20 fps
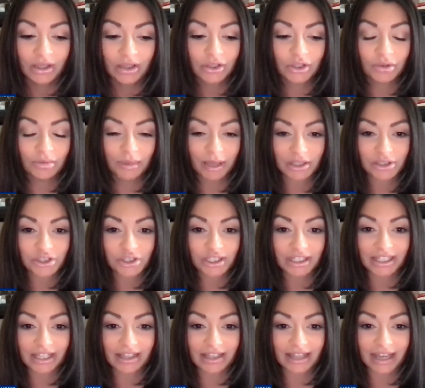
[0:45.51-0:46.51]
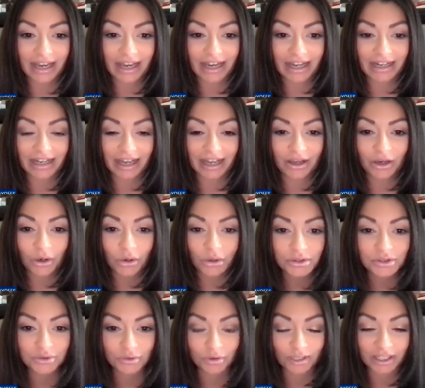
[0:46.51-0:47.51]
You mentioned that I
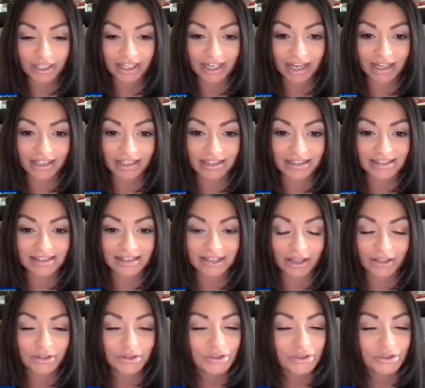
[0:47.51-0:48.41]
host for the Connecticut Sun,